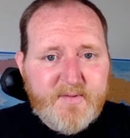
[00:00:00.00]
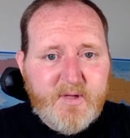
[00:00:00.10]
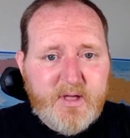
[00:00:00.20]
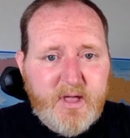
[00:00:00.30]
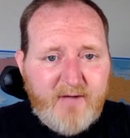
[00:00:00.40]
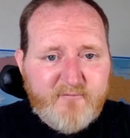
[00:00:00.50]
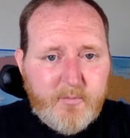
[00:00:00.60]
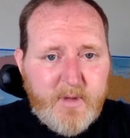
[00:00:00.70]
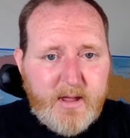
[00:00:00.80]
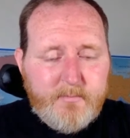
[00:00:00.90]
the
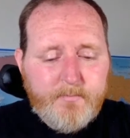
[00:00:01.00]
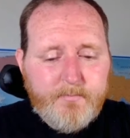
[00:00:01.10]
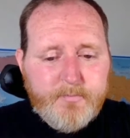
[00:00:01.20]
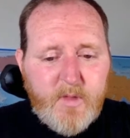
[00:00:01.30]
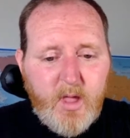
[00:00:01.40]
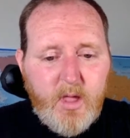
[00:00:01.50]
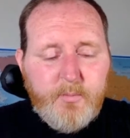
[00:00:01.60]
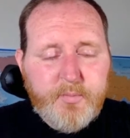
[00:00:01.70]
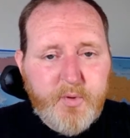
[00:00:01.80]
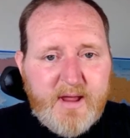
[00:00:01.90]
government
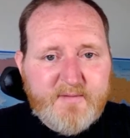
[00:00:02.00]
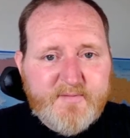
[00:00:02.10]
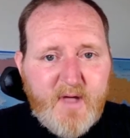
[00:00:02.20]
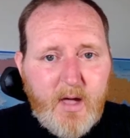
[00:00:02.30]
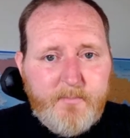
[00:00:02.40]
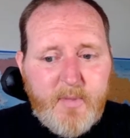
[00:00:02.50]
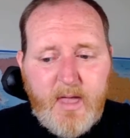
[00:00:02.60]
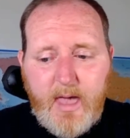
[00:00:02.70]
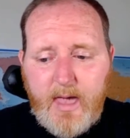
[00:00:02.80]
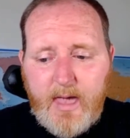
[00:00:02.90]
brings up
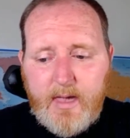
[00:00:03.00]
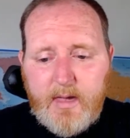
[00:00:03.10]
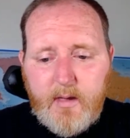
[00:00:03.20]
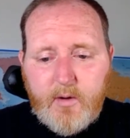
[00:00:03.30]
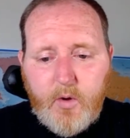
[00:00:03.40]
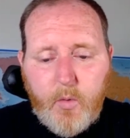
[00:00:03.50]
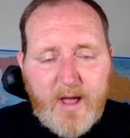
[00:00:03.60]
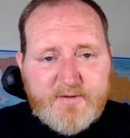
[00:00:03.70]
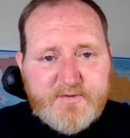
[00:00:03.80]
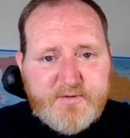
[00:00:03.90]
a
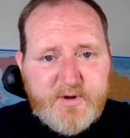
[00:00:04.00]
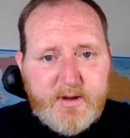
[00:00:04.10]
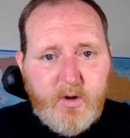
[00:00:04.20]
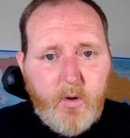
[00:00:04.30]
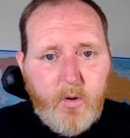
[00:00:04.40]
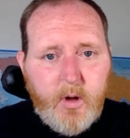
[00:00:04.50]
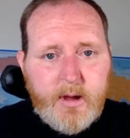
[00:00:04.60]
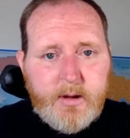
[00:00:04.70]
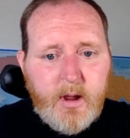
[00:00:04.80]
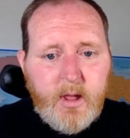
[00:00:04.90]
question
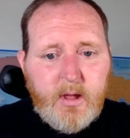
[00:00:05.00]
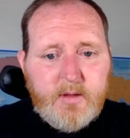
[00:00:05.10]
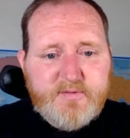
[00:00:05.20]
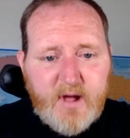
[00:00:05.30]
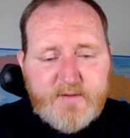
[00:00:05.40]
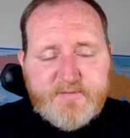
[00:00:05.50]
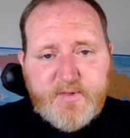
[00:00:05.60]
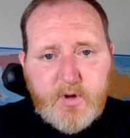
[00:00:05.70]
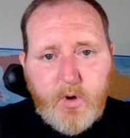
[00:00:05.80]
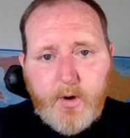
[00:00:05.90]
on does
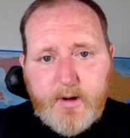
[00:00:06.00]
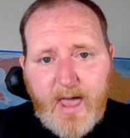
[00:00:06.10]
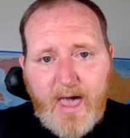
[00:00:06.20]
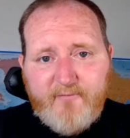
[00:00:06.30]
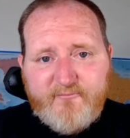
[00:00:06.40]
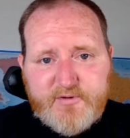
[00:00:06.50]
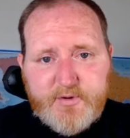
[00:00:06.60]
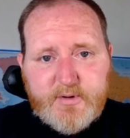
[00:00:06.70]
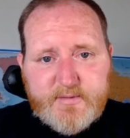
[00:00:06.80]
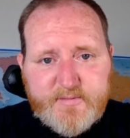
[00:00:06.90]
the court have
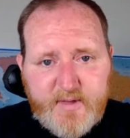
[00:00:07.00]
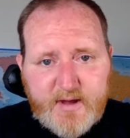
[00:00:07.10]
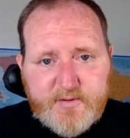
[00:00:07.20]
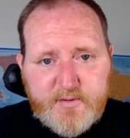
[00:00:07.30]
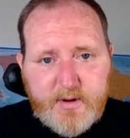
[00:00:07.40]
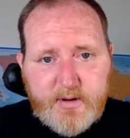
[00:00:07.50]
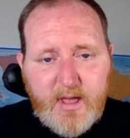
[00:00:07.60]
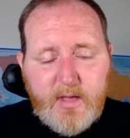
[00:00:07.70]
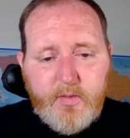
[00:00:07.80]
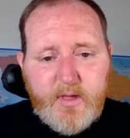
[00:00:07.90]
jurisdiction,
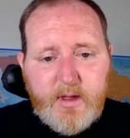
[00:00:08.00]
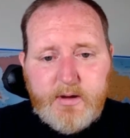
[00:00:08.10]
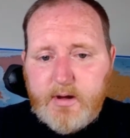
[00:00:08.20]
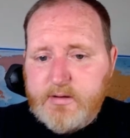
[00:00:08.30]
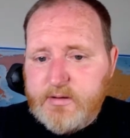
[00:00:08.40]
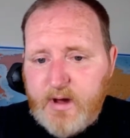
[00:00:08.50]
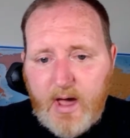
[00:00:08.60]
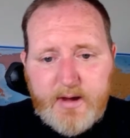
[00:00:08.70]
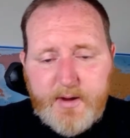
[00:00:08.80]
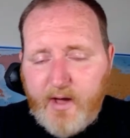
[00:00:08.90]
then
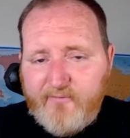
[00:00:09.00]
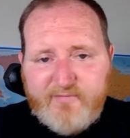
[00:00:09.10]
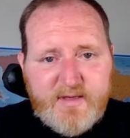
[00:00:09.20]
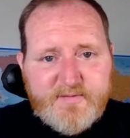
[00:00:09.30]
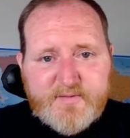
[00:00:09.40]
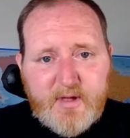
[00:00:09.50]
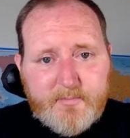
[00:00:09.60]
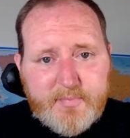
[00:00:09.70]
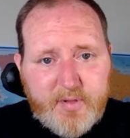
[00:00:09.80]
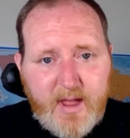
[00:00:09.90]
none of these
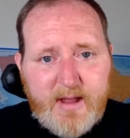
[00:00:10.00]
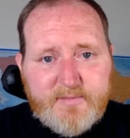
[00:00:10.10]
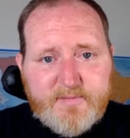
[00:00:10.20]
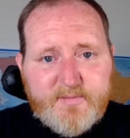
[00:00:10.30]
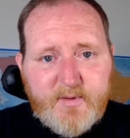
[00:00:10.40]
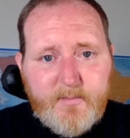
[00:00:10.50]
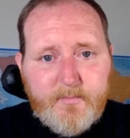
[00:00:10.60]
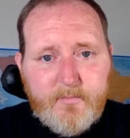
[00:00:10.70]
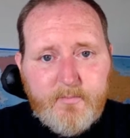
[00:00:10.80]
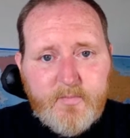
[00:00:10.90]
complaints
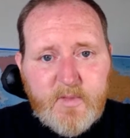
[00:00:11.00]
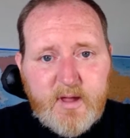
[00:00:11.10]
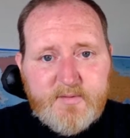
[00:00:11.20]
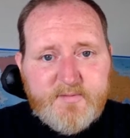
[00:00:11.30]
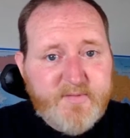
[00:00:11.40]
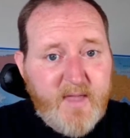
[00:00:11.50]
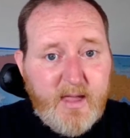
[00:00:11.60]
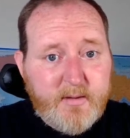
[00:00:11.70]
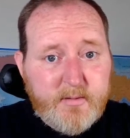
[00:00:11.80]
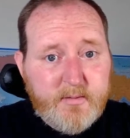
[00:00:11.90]
can
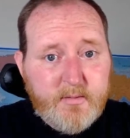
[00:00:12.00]
stand.